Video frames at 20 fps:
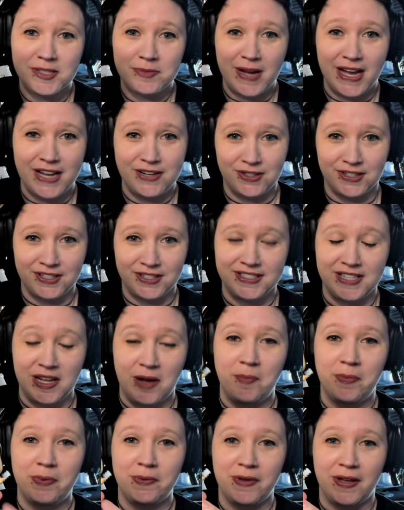Patrick
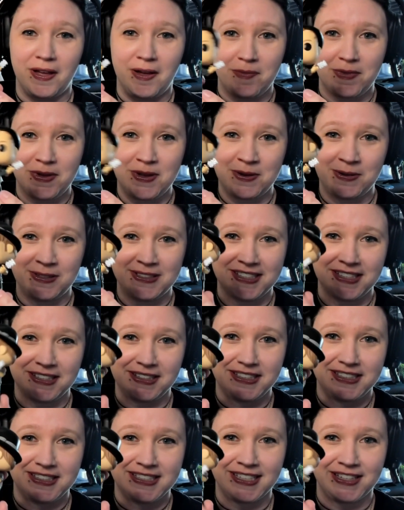Stump, um, who is the
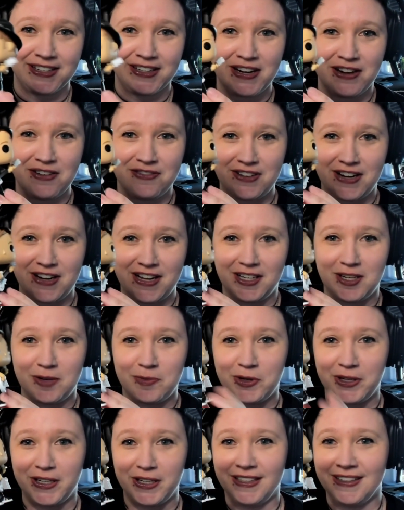lead singer of Fall Out
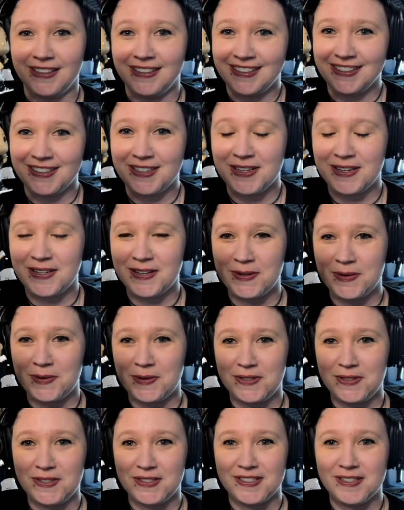Boy,
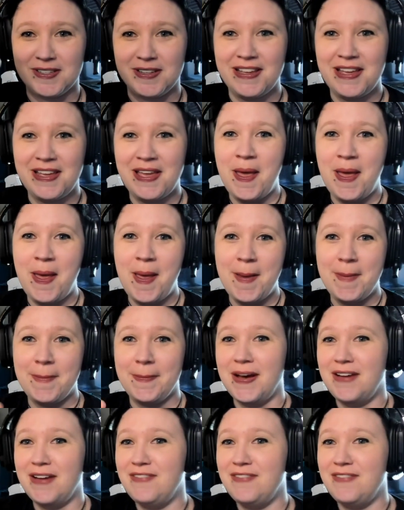which is my